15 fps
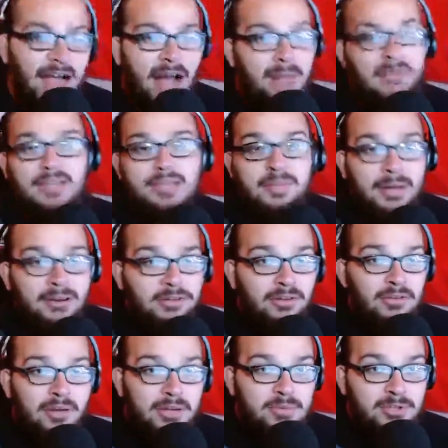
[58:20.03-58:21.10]
I mean, it's better
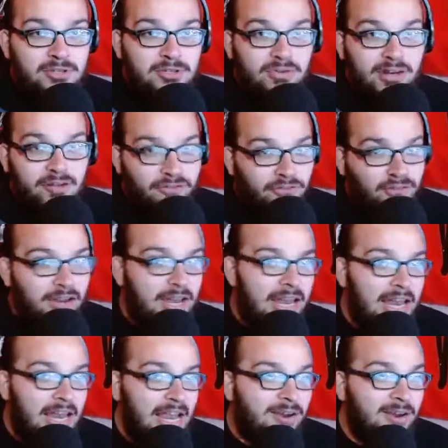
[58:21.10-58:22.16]
than what he was doing on fucking
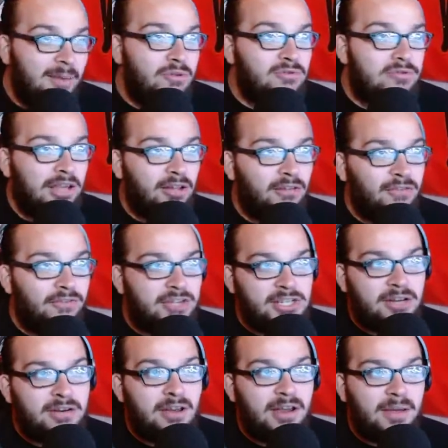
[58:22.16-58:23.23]
AEW television.